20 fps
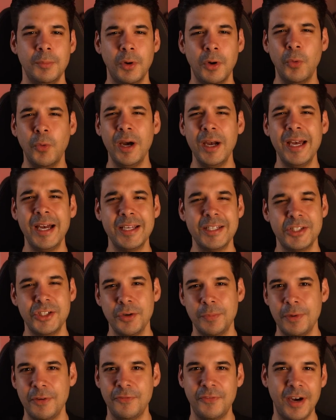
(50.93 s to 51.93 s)
But why has
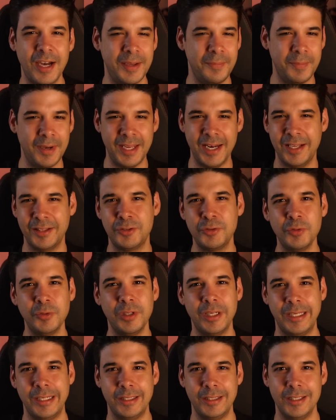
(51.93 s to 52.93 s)
Shopify made a tool
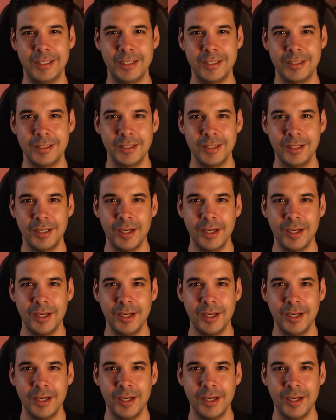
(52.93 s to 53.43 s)
like this?